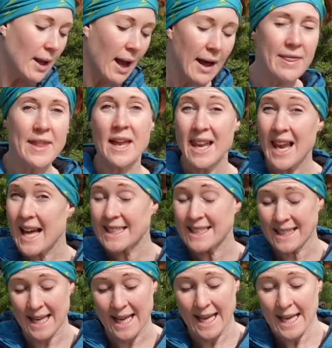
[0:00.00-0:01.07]
And then
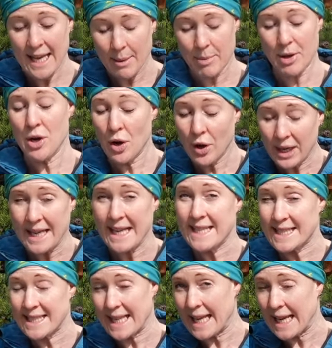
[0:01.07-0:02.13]
lastly, but not
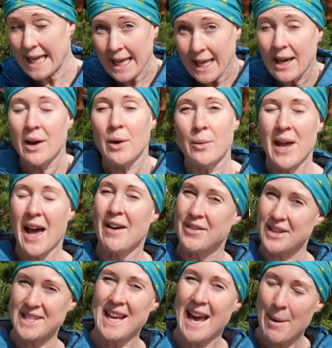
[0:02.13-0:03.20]
leastly, we have
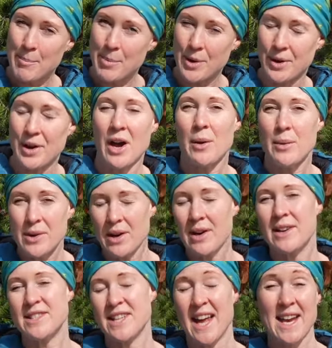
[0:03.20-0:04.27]
a tampon. I would
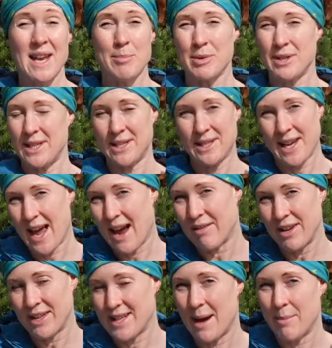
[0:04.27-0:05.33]
urge anybody to
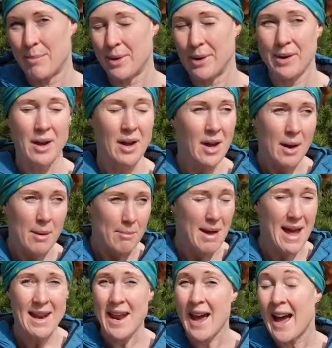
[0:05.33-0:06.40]
carry a tampon,
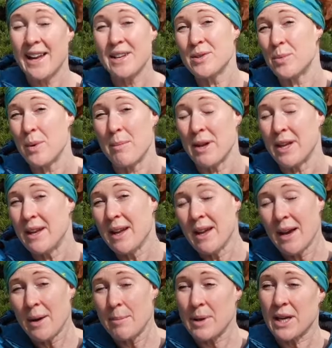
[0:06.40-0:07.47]
men and women
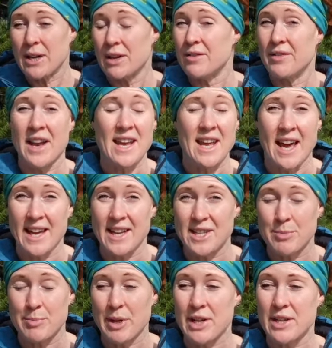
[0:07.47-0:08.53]
of any
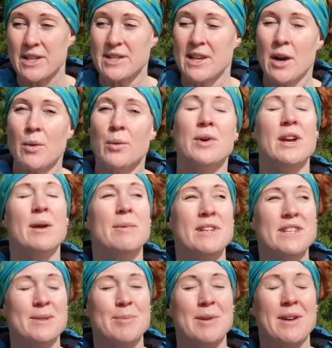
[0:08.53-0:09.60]
age, because wouldn't it
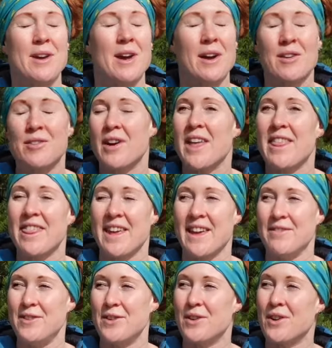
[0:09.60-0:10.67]
just be a great thing
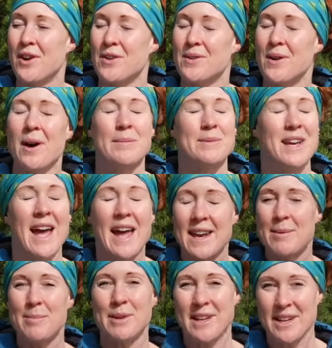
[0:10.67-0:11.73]
if you could go up to
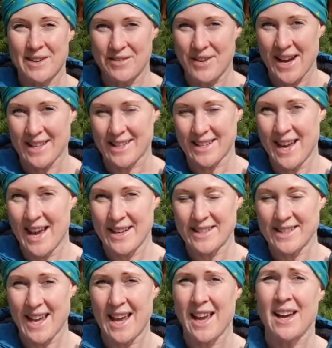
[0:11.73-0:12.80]
anybody in a race and
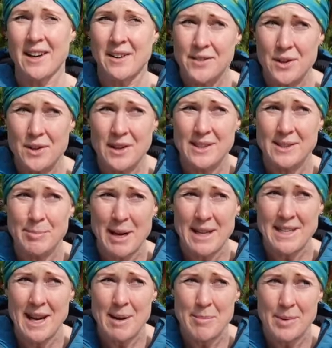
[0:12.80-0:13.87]
say, have you got a spare
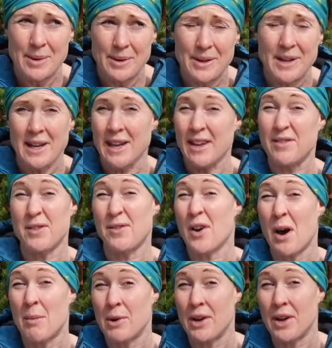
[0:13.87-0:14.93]
tampon if you've
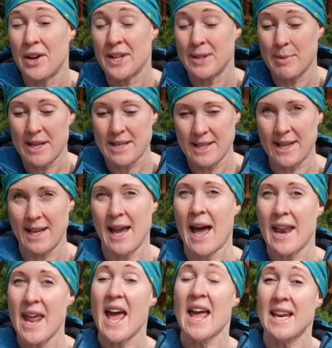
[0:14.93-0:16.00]
come on unexpectedly,
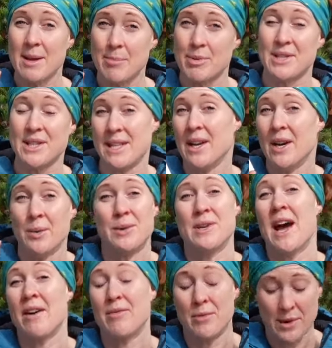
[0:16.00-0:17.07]
and anybody would
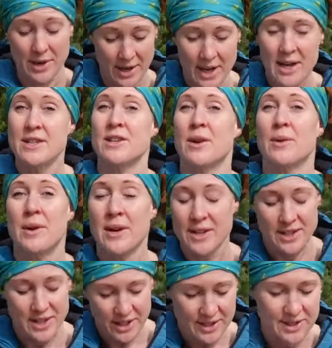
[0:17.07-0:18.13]
have one. So
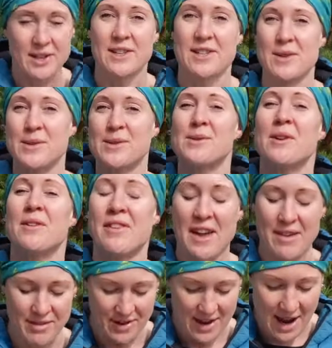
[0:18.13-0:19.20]
just do us all a
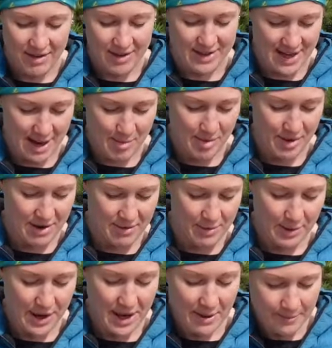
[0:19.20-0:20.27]
favour and carry a tampon,
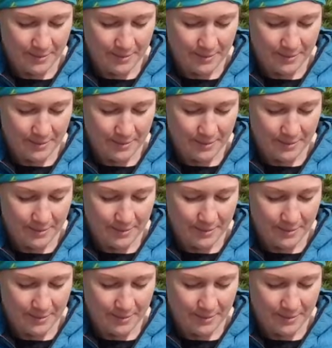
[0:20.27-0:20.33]
everybody.